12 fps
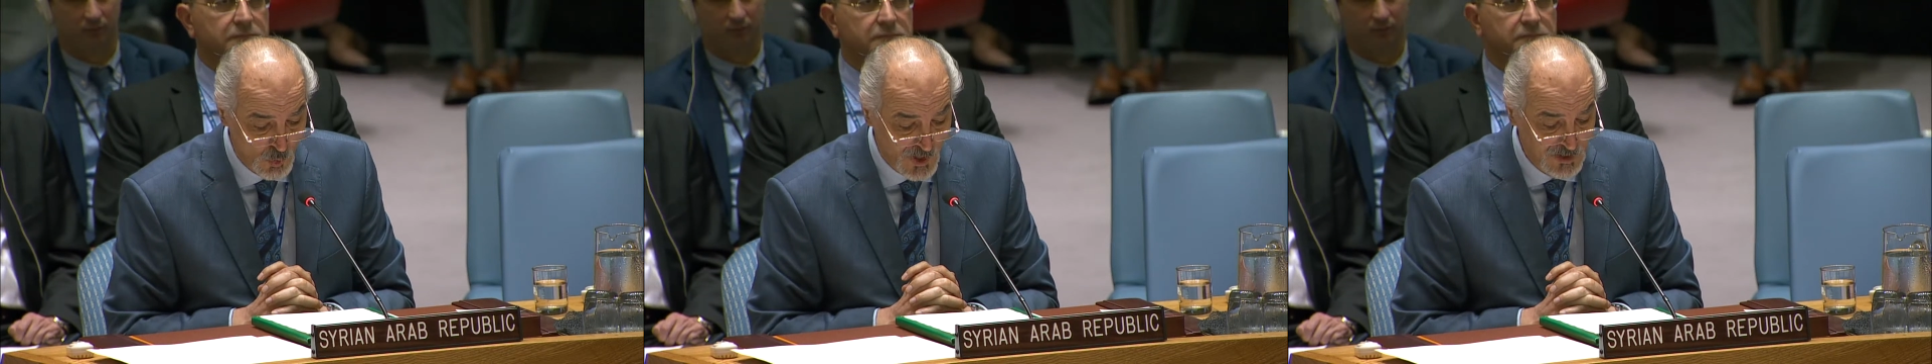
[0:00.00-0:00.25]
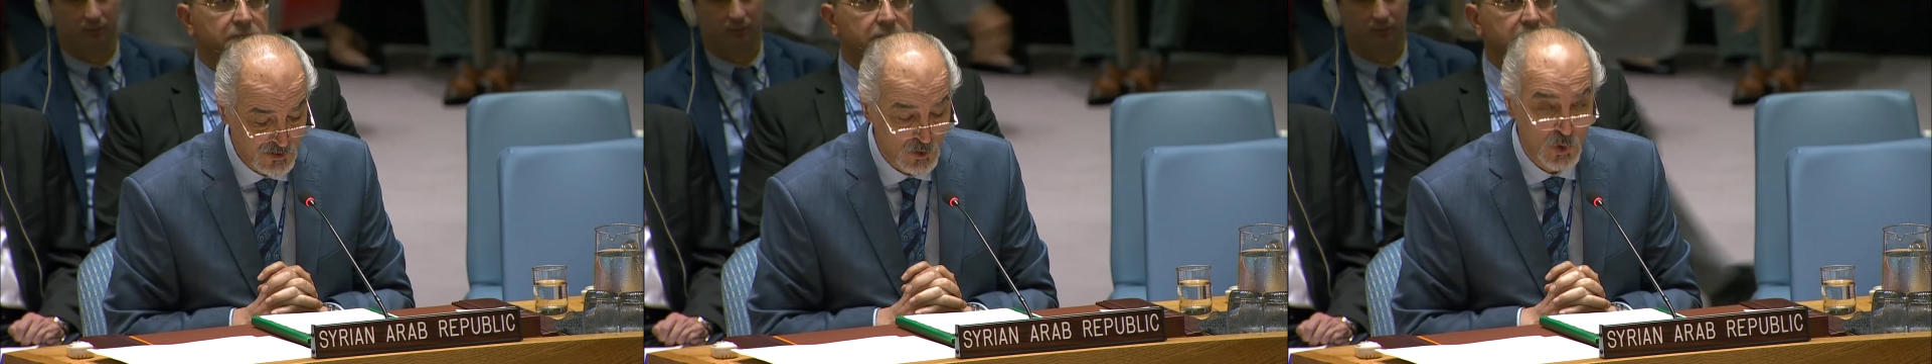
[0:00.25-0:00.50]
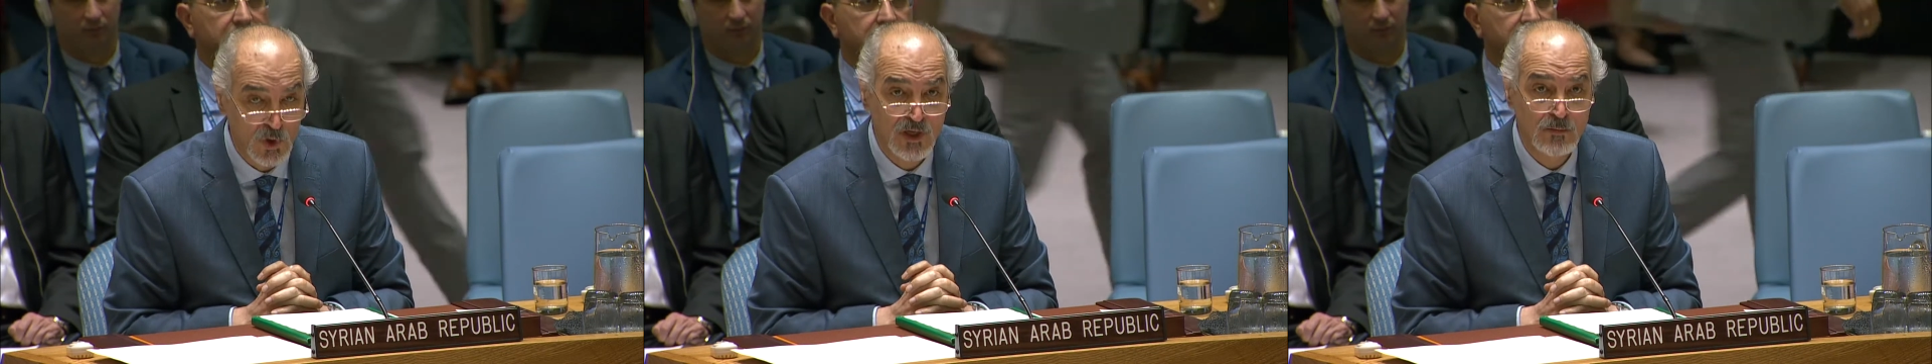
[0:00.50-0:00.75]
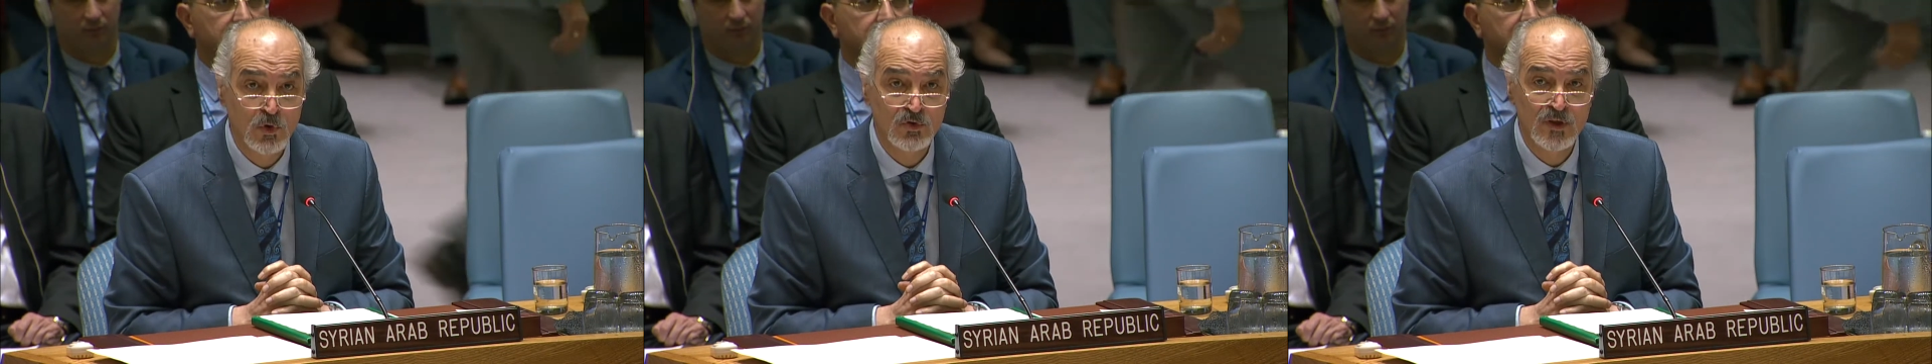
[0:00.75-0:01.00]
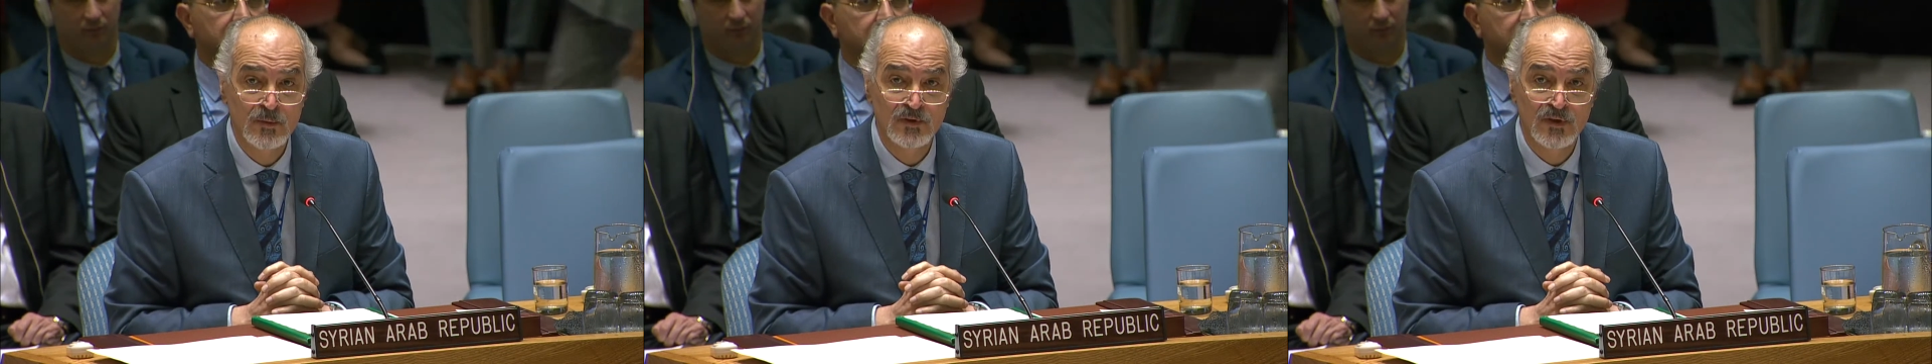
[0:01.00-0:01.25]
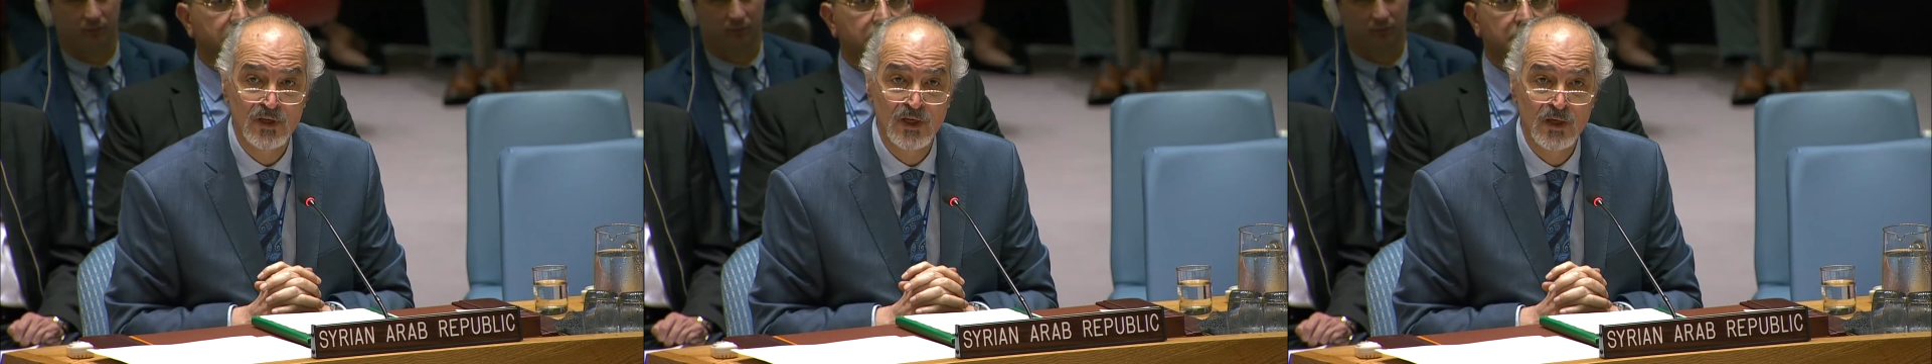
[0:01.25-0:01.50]
or Daesh and Nusra
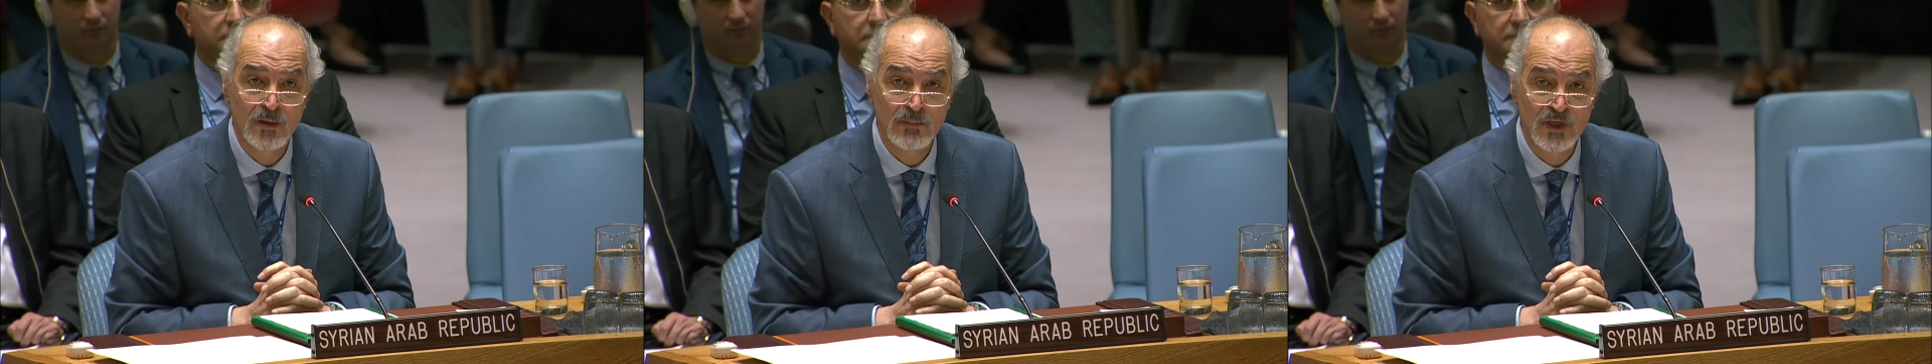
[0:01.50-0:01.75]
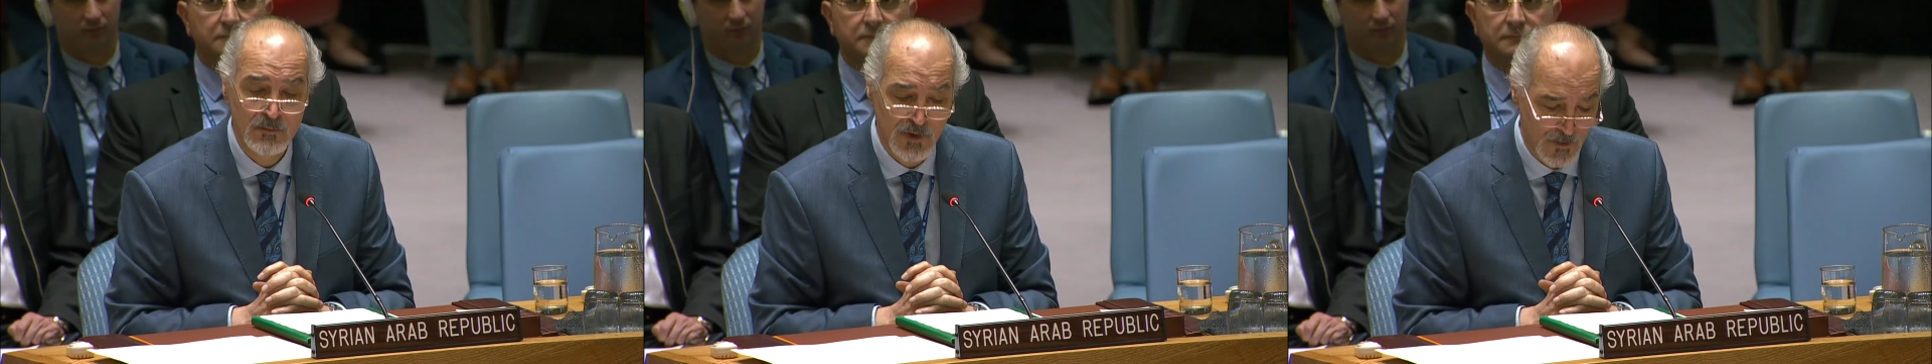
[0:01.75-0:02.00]
Front and